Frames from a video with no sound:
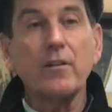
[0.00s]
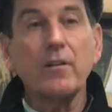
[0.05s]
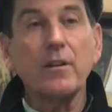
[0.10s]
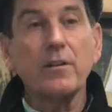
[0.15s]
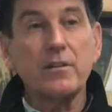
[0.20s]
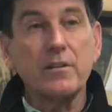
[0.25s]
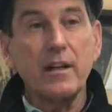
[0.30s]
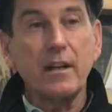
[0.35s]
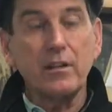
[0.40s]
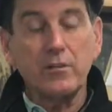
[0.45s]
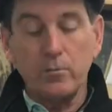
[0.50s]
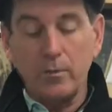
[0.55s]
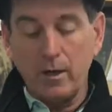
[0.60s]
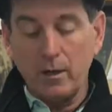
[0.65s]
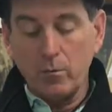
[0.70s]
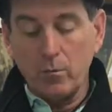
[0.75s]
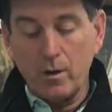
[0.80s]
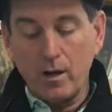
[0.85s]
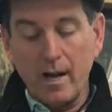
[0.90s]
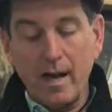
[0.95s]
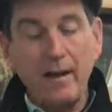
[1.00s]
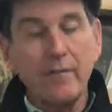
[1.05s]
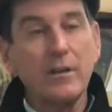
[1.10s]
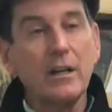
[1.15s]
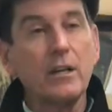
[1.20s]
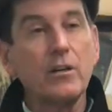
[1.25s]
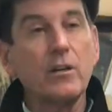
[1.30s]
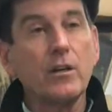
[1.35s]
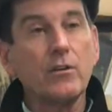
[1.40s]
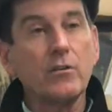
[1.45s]
this next week will have
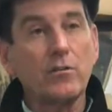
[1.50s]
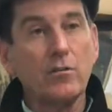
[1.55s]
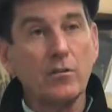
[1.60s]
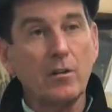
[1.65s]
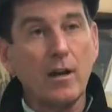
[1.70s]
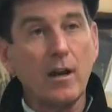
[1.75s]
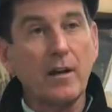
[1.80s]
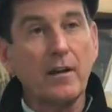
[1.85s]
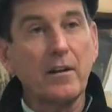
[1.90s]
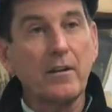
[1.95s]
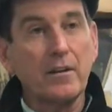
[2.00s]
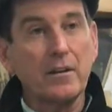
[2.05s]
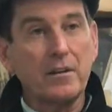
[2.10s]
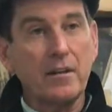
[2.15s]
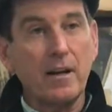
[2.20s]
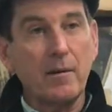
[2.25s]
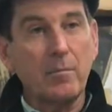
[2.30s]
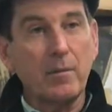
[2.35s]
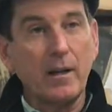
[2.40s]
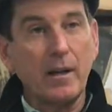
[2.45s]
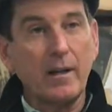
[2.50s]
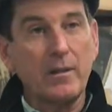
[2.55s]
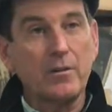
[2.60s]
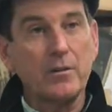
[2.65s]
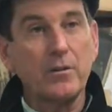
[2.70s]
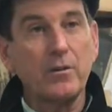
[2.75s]
an additional line on the top line.